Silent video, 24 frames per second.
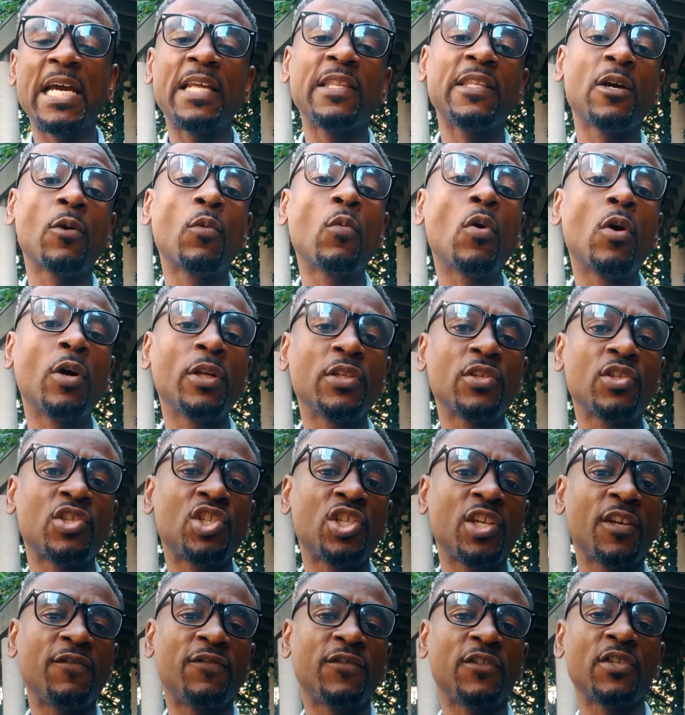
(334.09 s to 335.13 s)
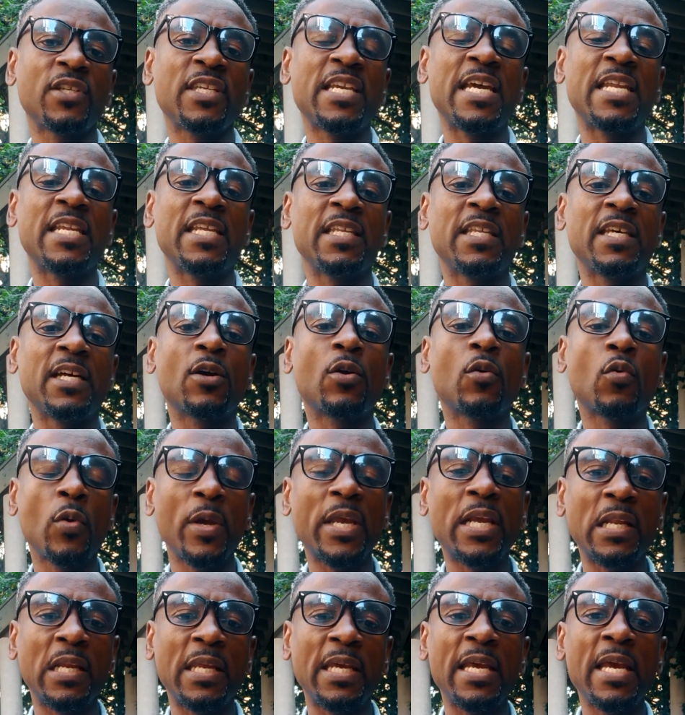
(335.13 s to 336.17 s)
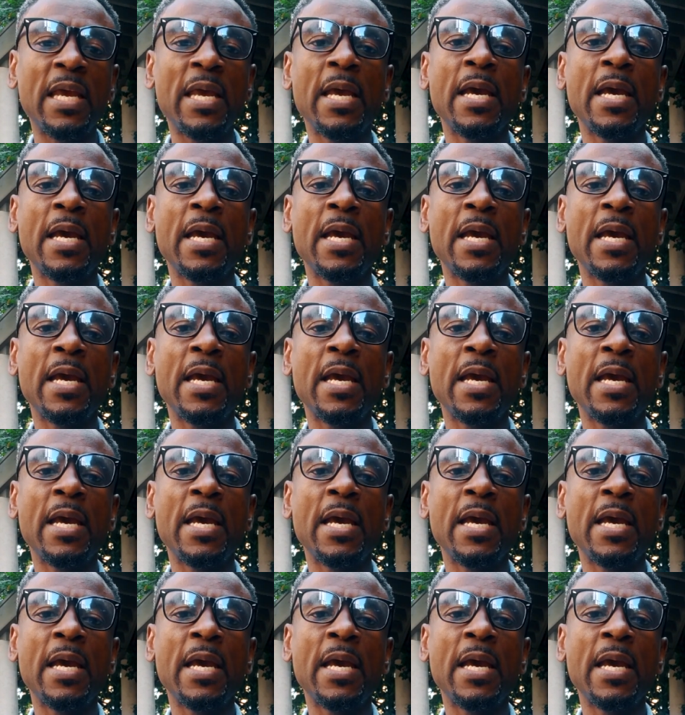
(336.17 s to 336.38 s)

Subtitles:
and they want to shift to Canada quickly.